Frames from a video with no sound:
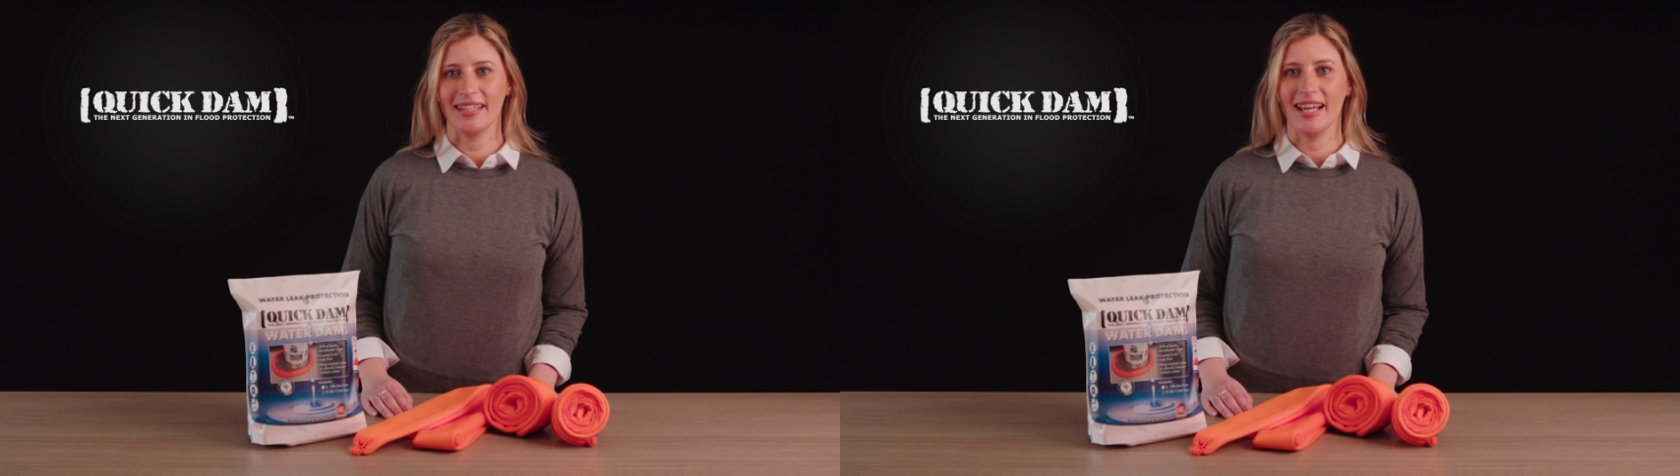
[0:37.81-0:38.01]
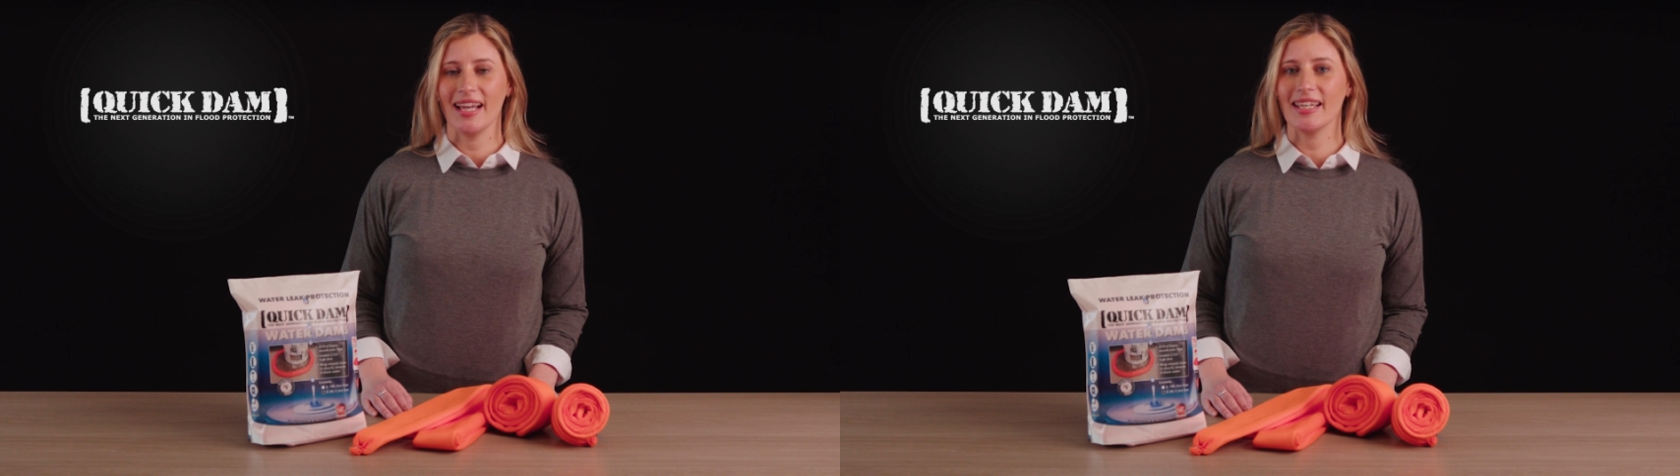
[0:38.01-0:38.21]

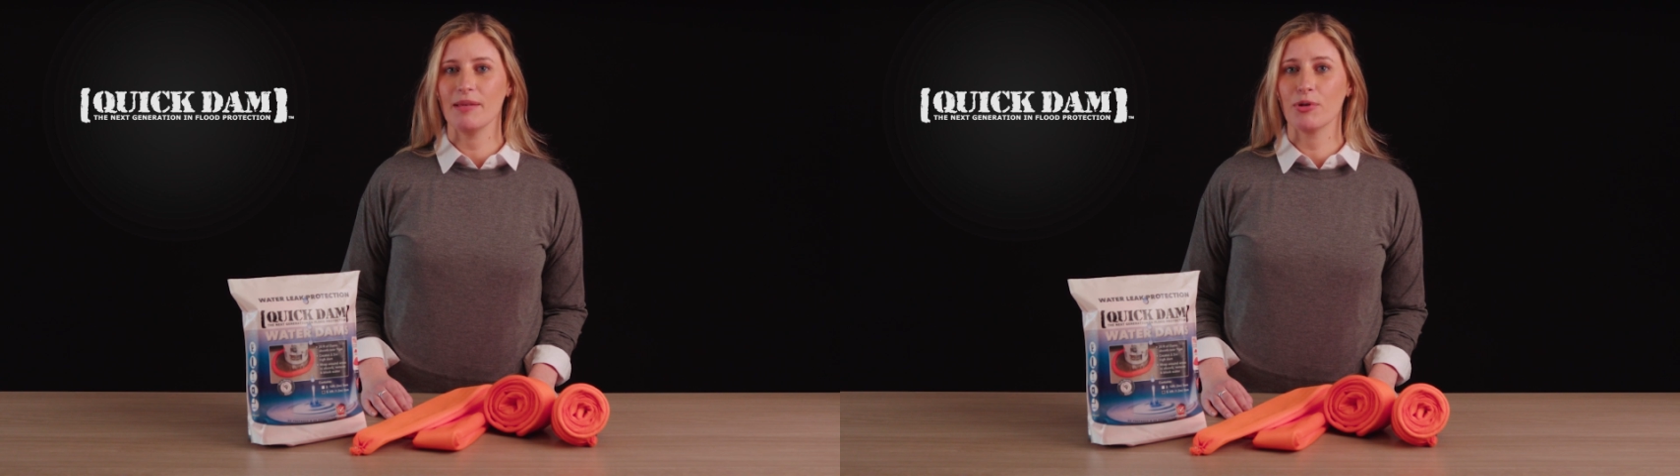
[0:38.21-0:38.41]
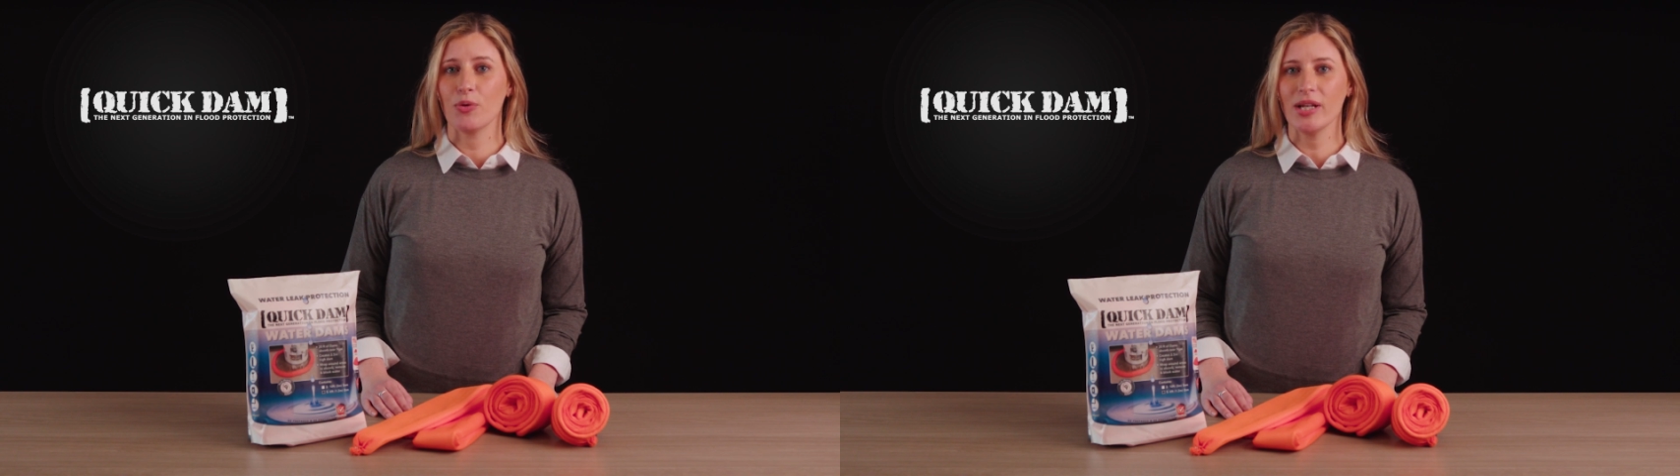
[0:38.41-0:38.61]
and keep
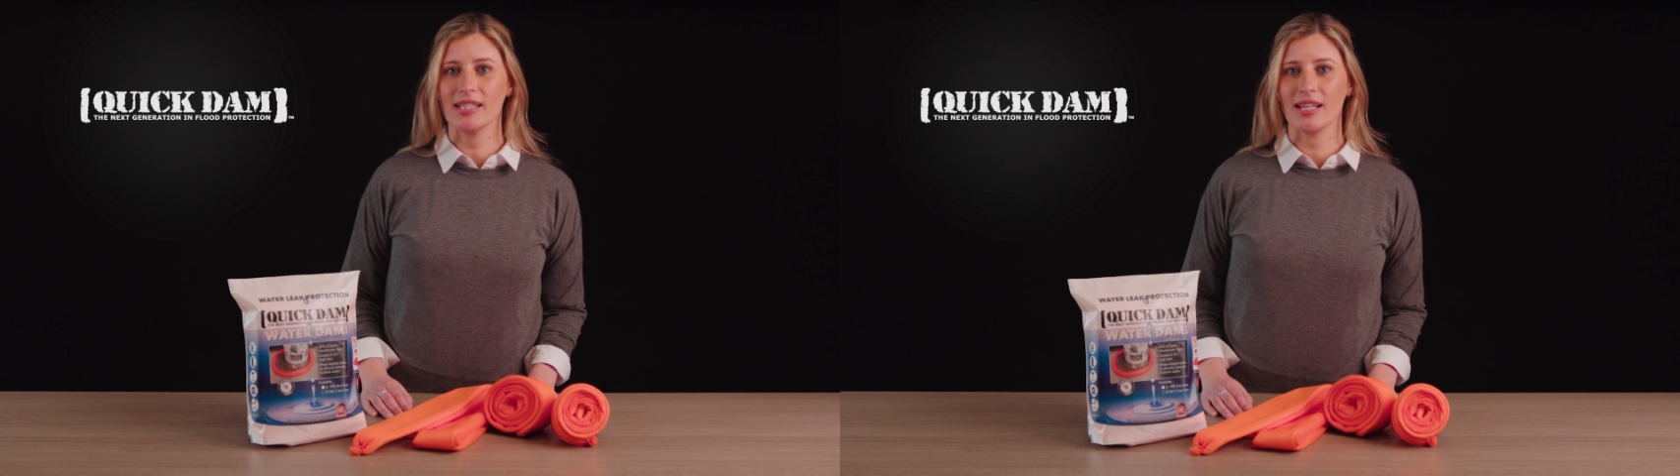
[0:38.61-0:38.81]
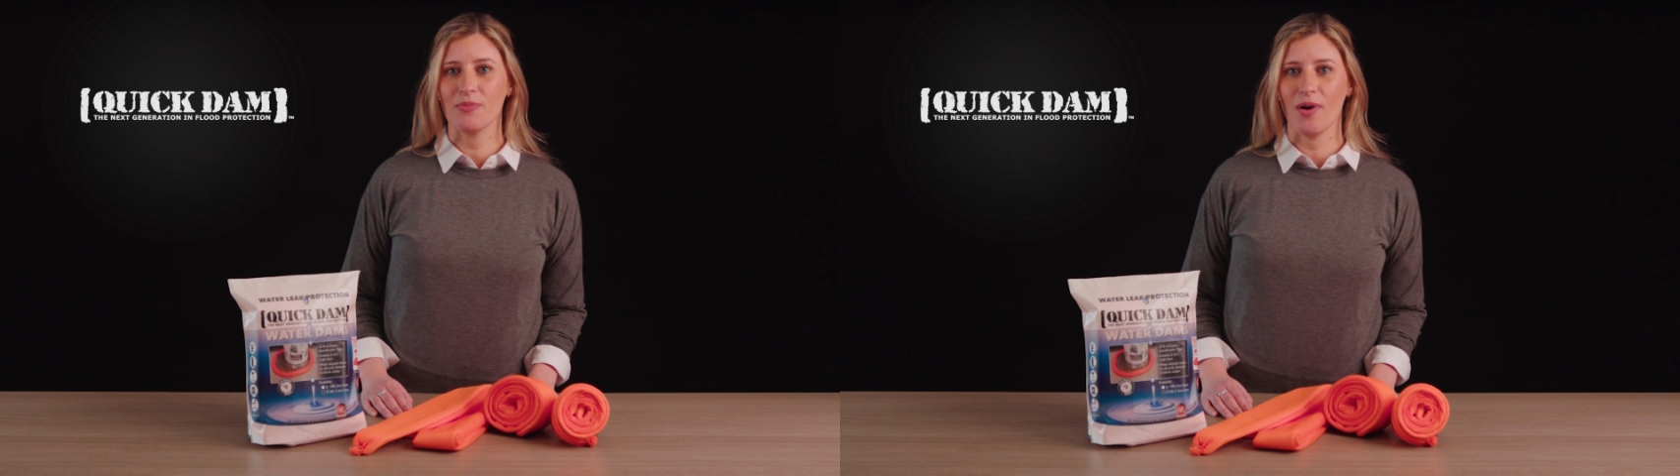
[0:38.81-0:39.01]
quick
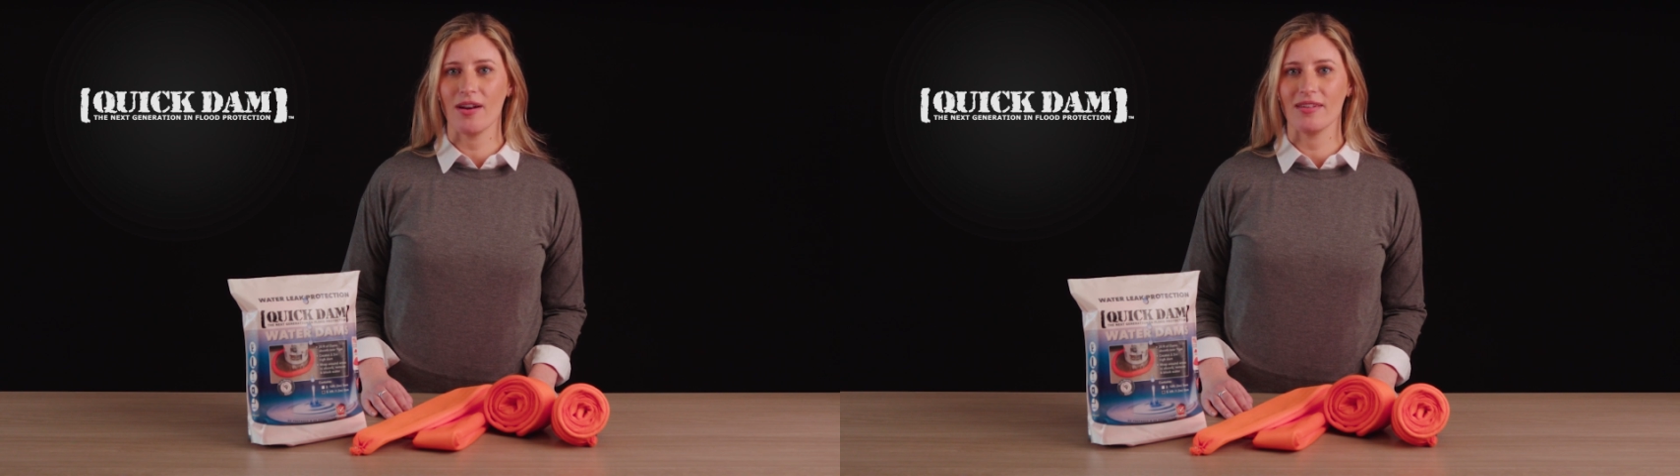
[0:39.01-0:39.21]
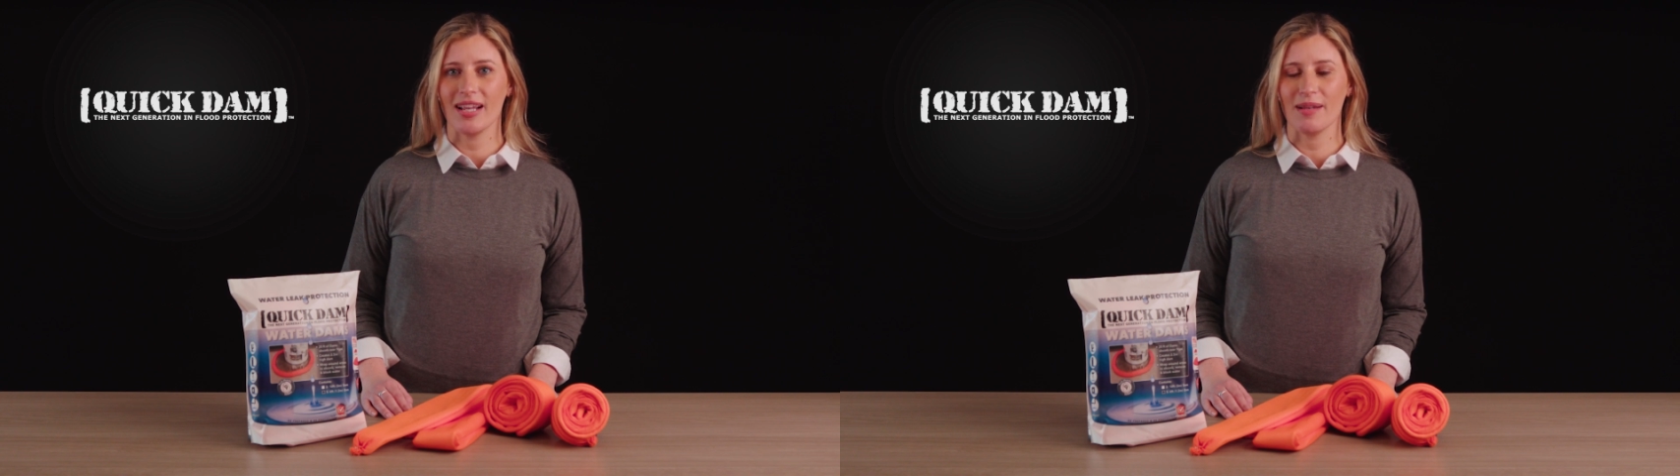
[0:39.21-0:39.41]
dam water
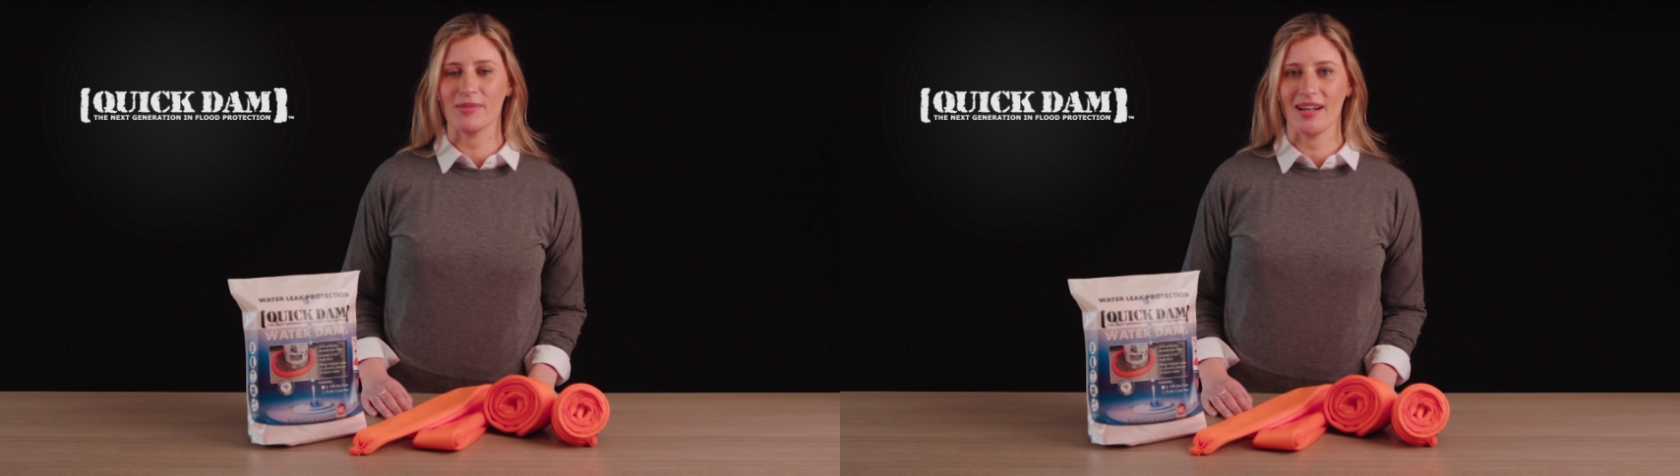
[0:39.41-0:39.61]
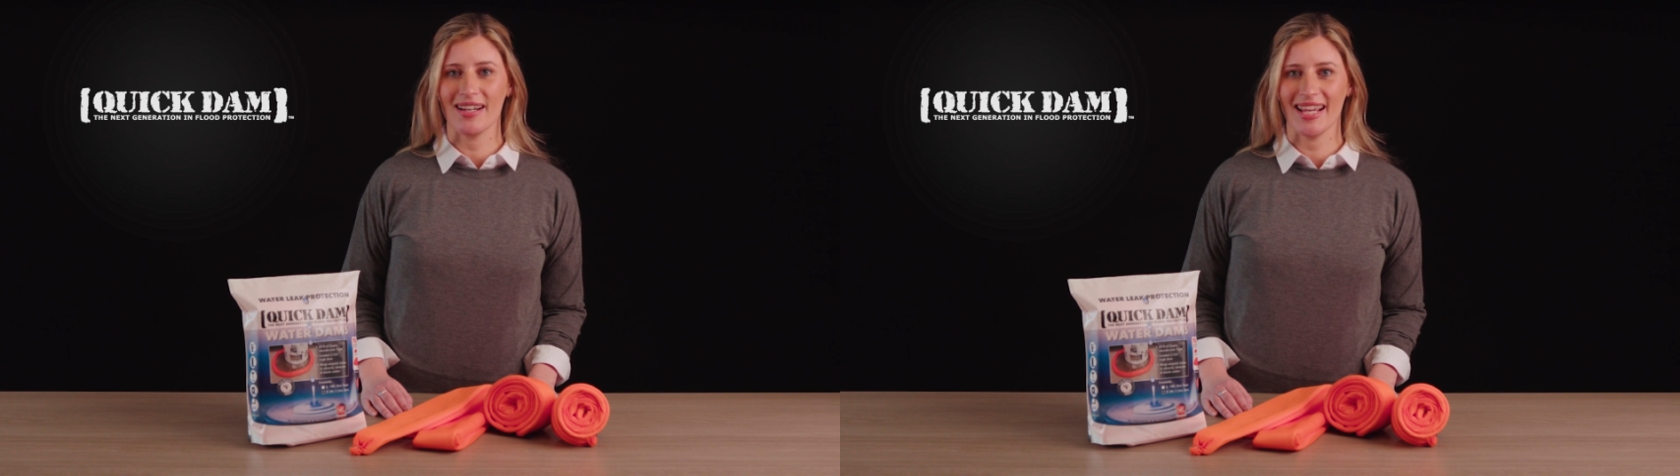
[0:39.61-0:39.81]
dams on